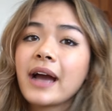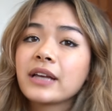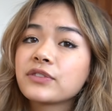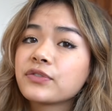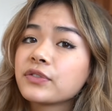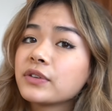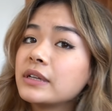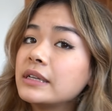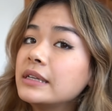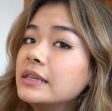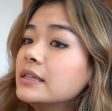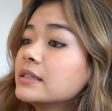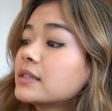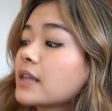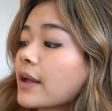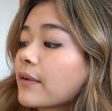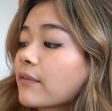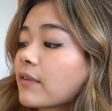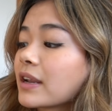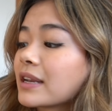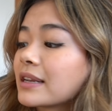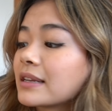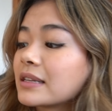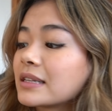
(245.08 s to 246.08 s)
As for ease, I
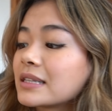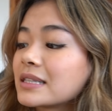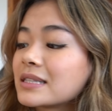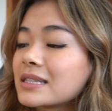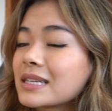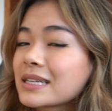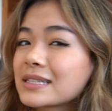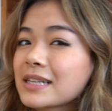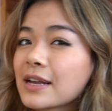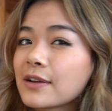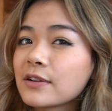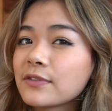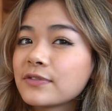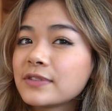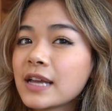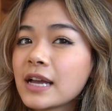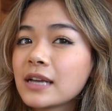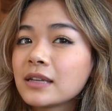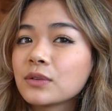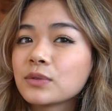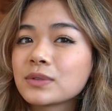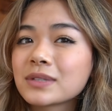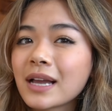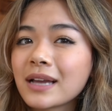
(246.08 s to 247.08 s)
rated it 6 out of
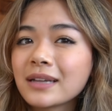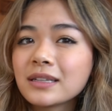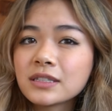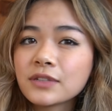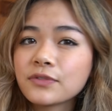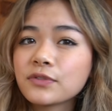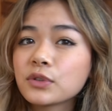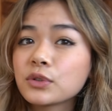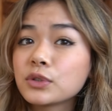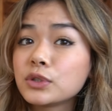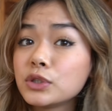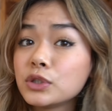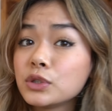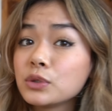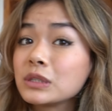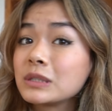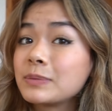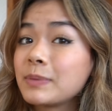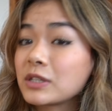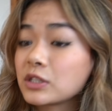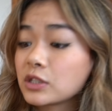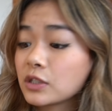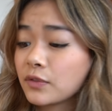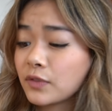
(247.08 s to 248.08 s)
10. It was kind of difficult to do,
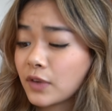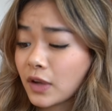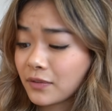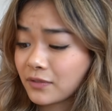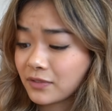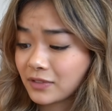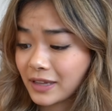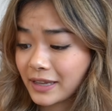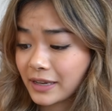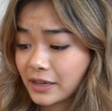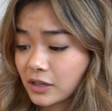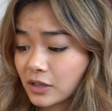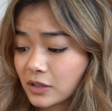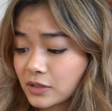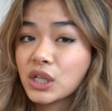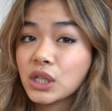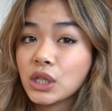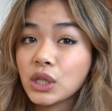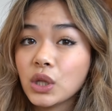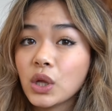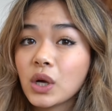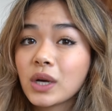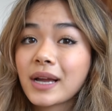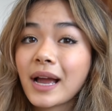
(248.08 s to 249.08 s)
especially if you have layers.
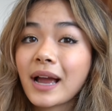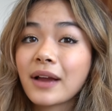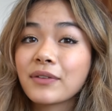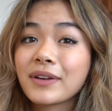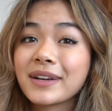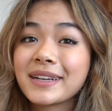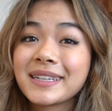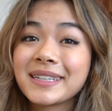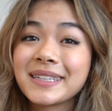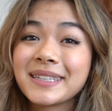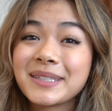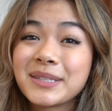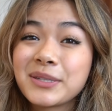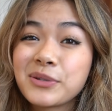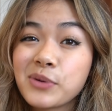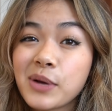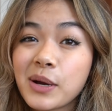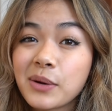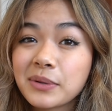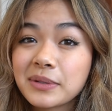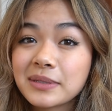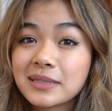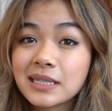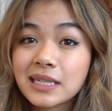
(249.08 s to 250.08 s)
Look, I rated it 2
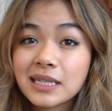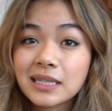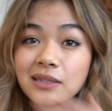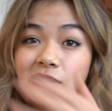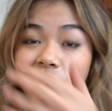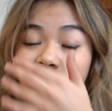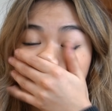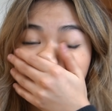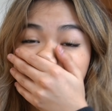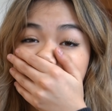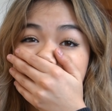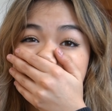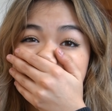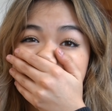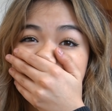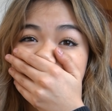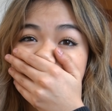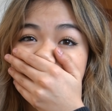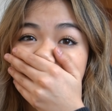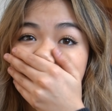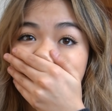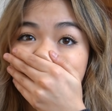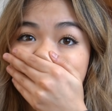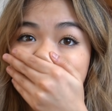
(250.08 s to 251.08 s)
out of 10.
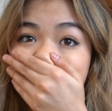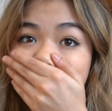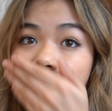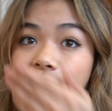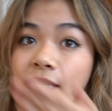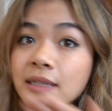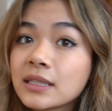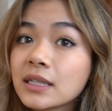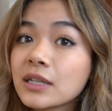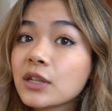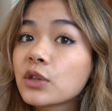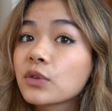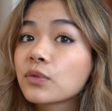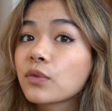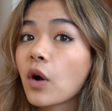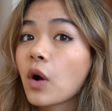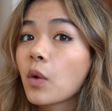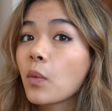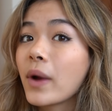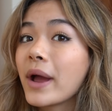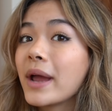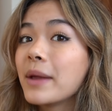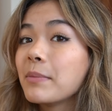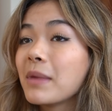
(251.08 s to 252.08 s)
Unfortunately, I think I did it the
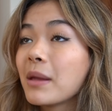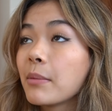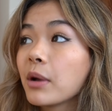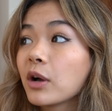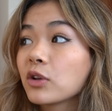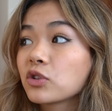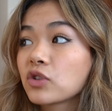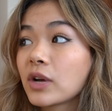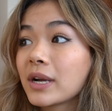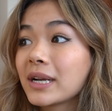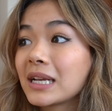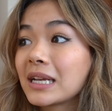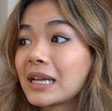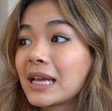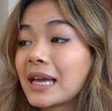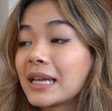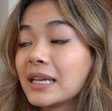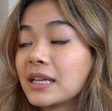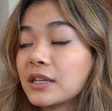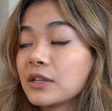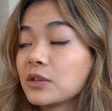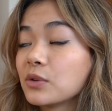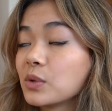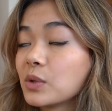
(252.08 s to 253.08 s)
wrong way. Maybe I'll try it
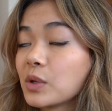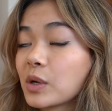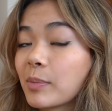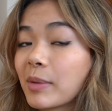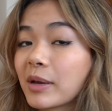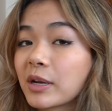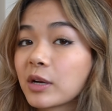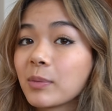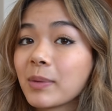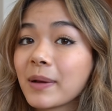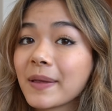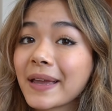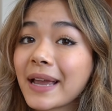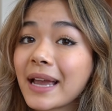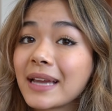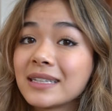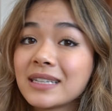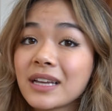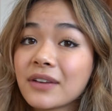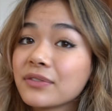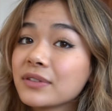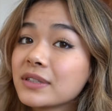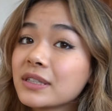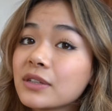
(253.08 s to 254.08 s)
again and it'll look better, but like I
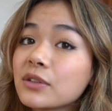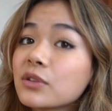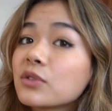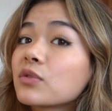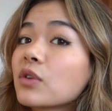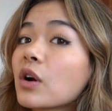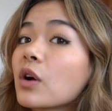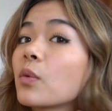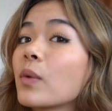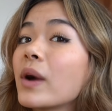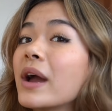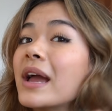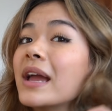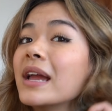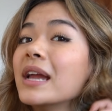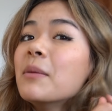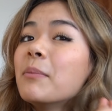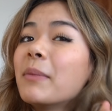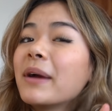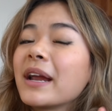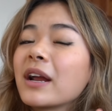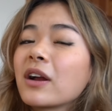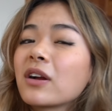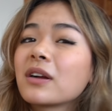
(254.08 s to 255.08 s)
definitely did it the wrong way.
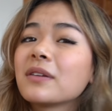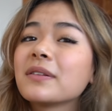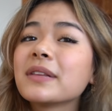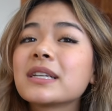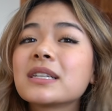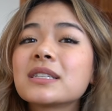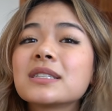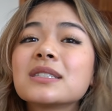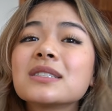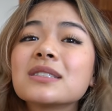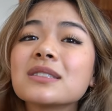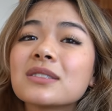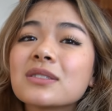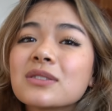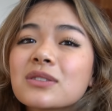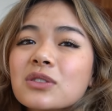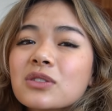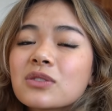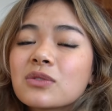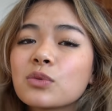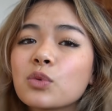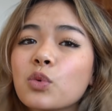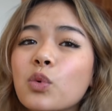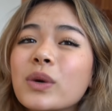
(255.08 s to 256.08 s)
My hair got like
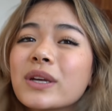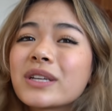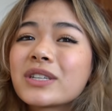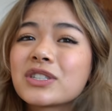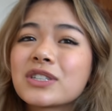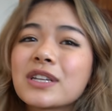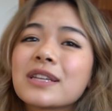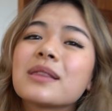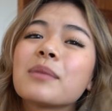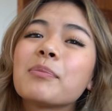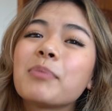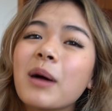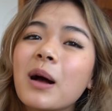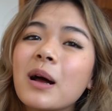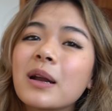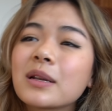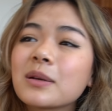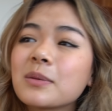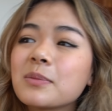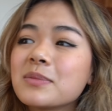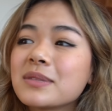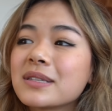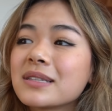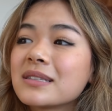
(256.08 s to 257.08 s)
squished at the
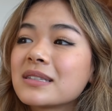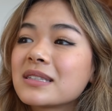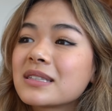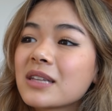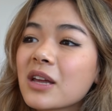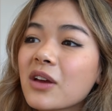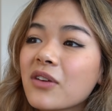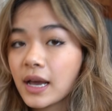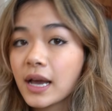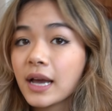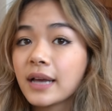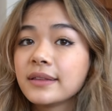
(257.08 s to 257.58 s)
bottoms and stuff.